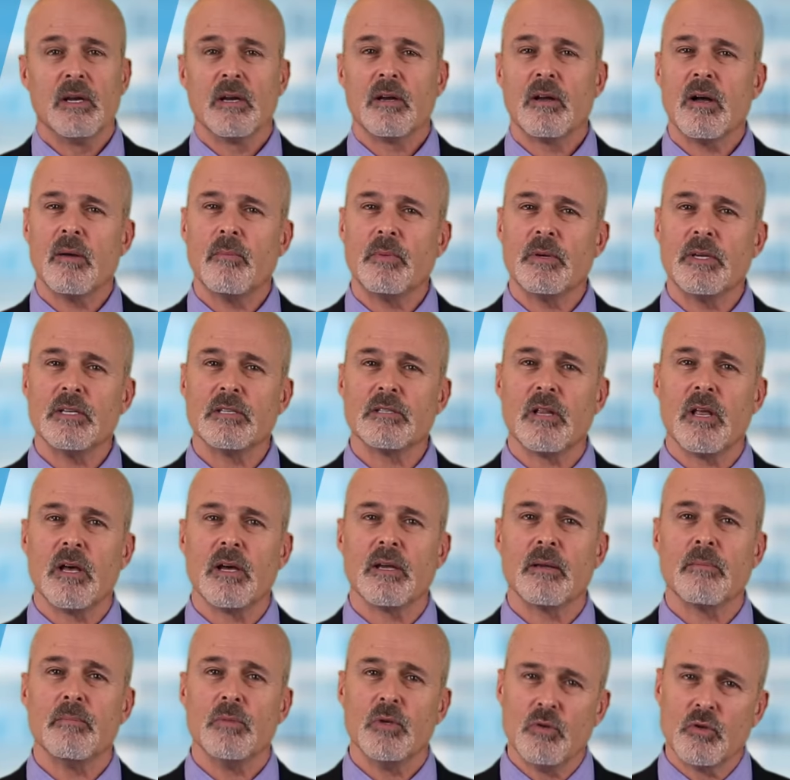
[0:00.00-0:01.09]
Companies
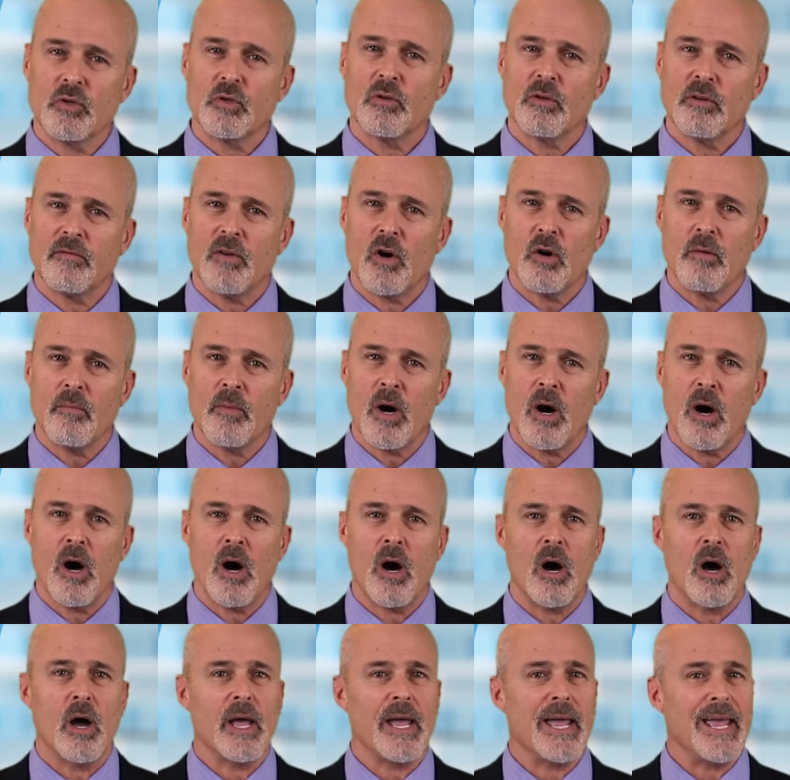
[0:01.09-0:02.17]
like Mutual of
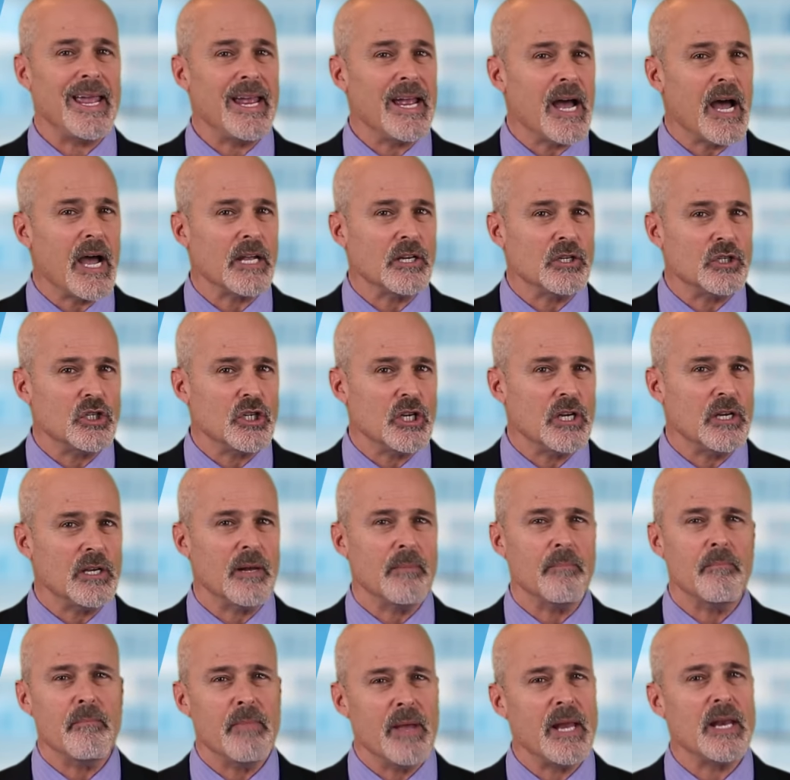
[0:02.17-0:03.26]
Omaha, AIG,
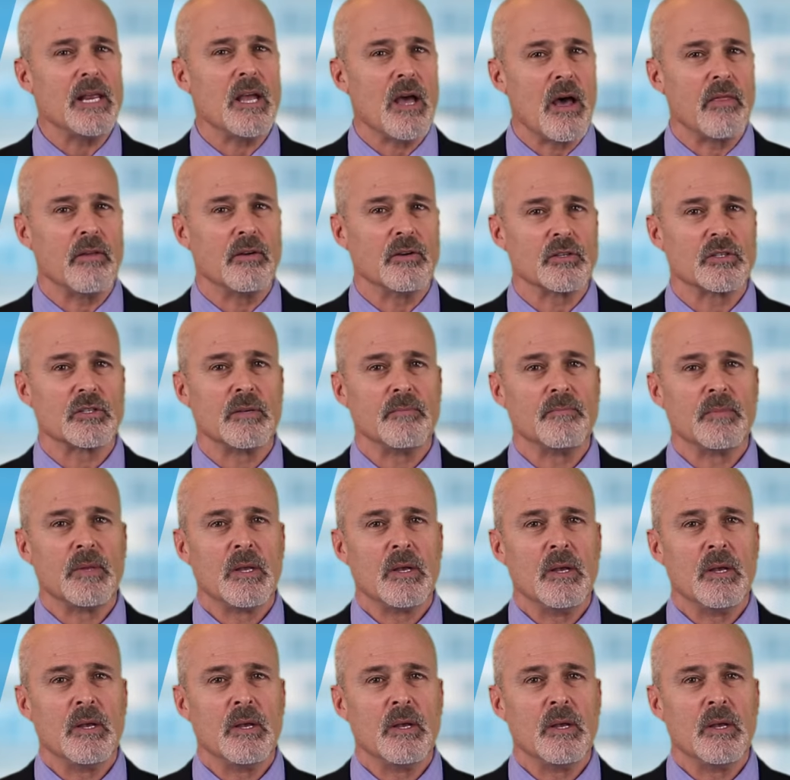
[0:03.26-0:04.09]
and many others.